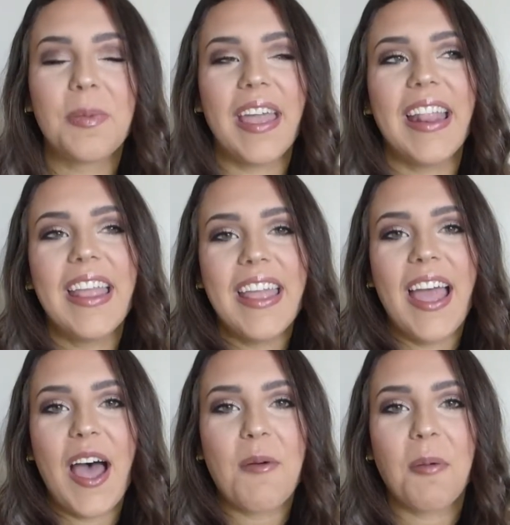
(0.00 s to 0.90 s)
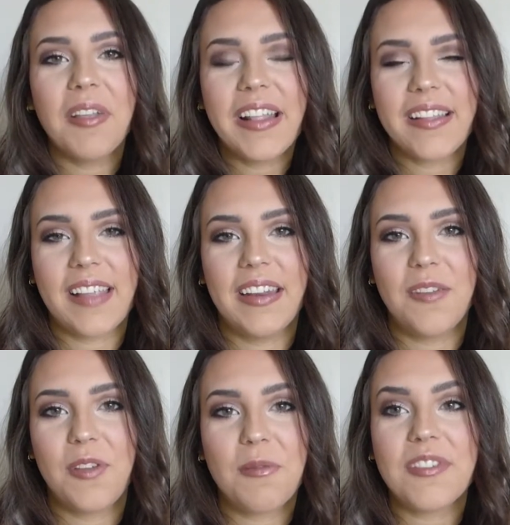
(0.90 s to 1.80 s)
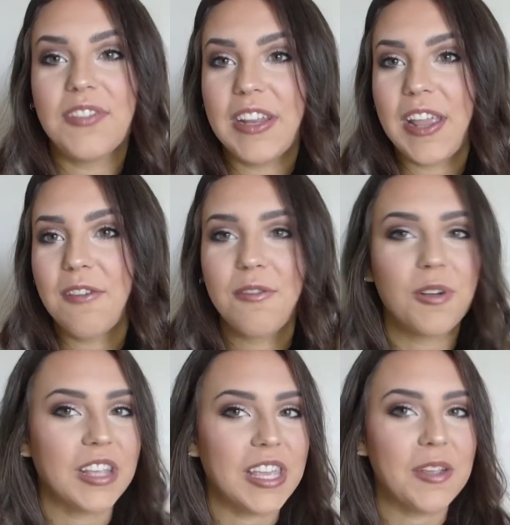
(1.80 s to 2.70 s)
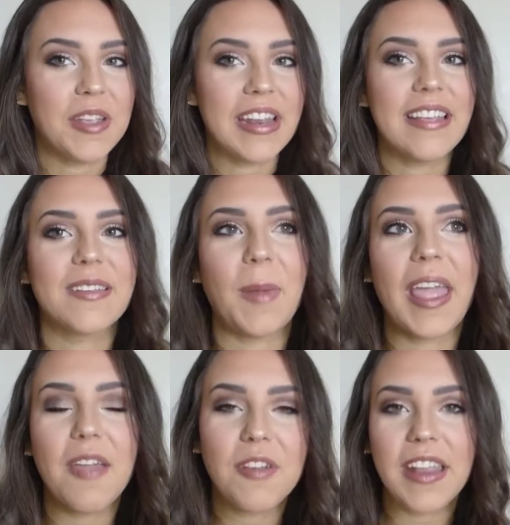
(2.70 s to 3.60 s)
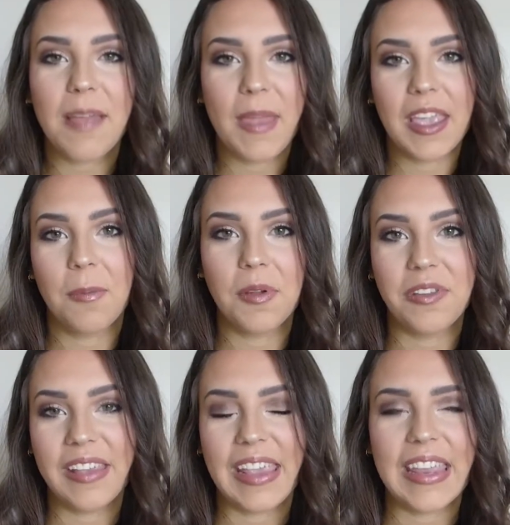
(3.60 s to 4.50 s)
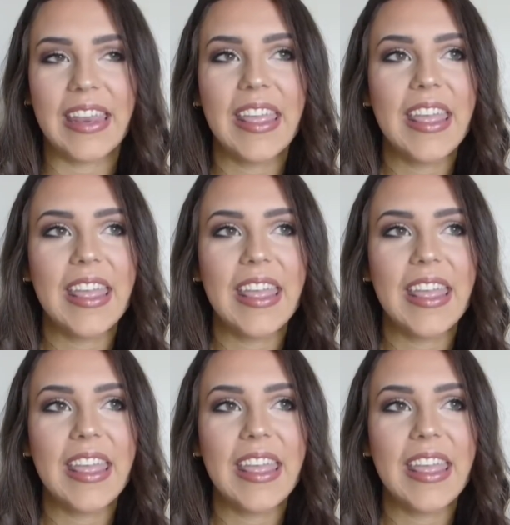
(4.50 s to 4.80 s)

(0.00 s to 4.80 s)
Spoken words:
But I'm really excited to film this video for you. It is my everyday makeup routine.